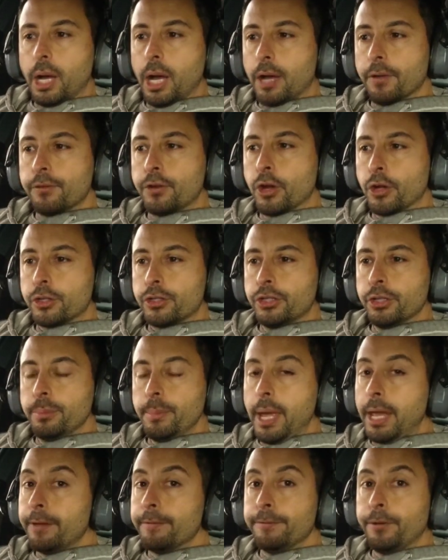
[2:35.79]
I've got the
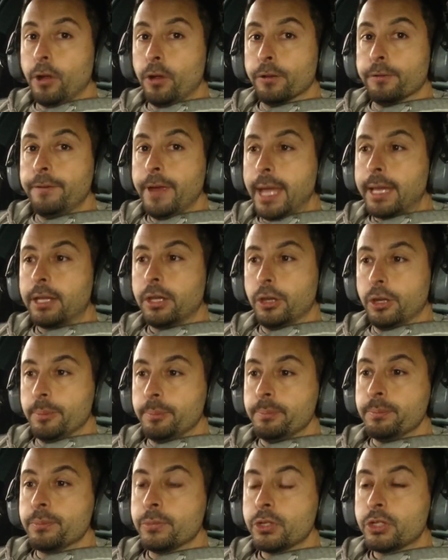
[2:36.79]
manifold
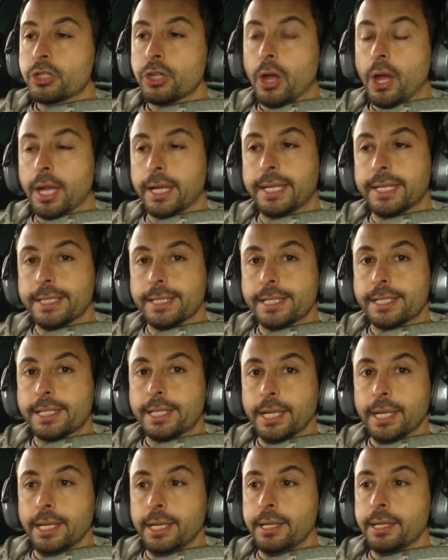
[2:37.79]
vacuum, so I can
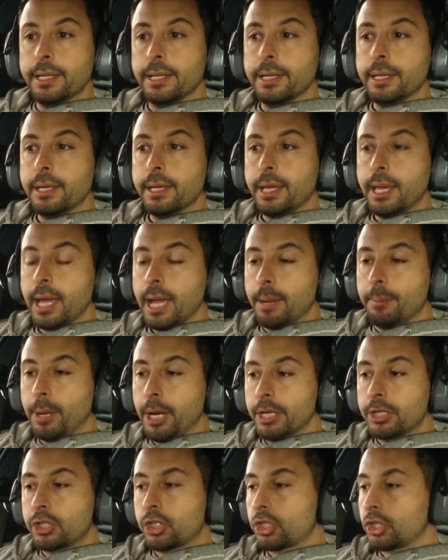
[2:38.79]
see how
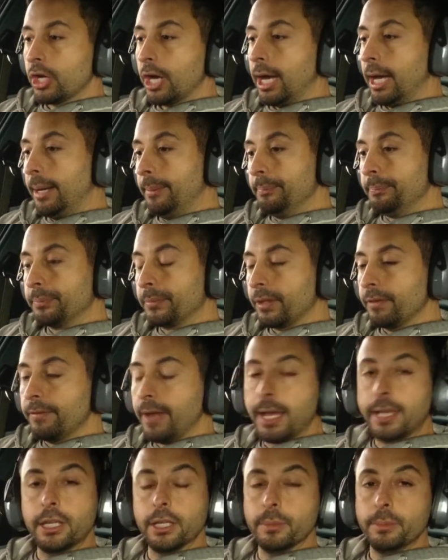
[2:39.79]
much
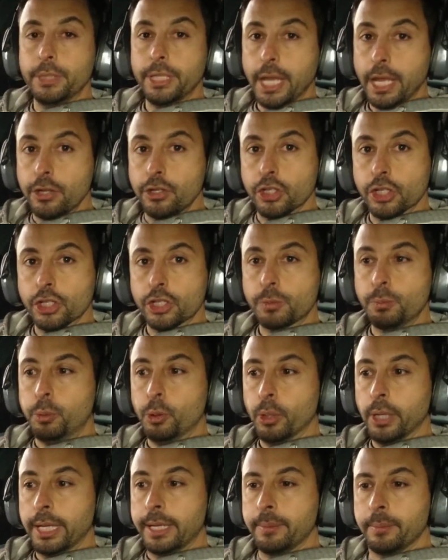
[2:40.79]
vacuum the engine's
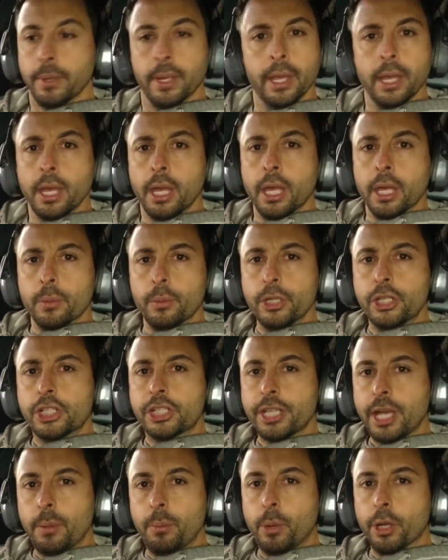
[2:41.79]
pulling, which
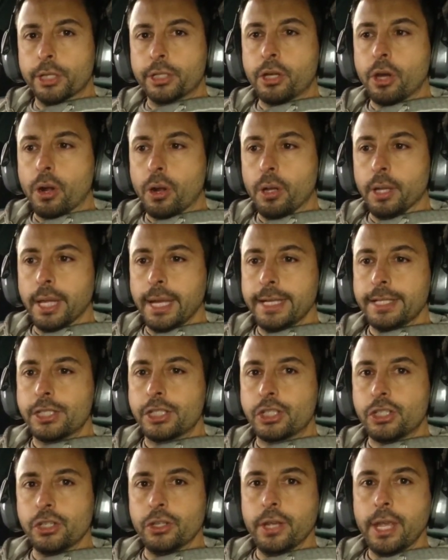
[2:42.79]
somewhat
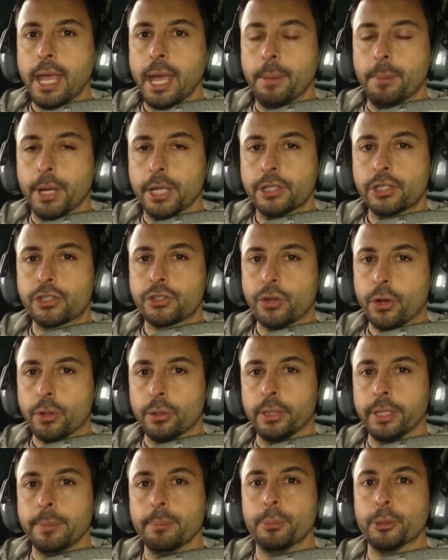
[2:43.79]
correlates to how much
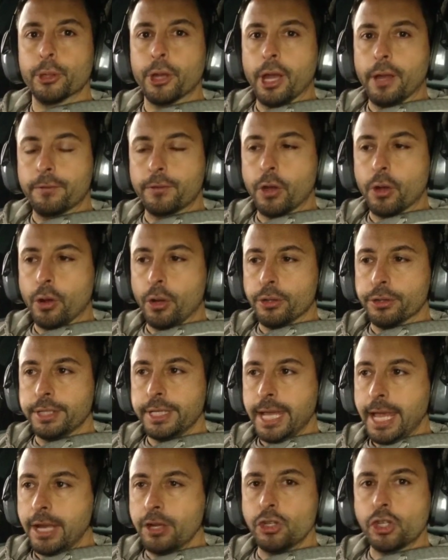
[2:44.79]
throttle input I've got on
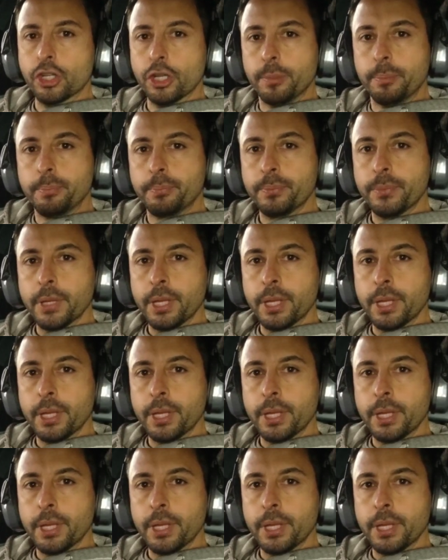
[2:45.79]
the engine.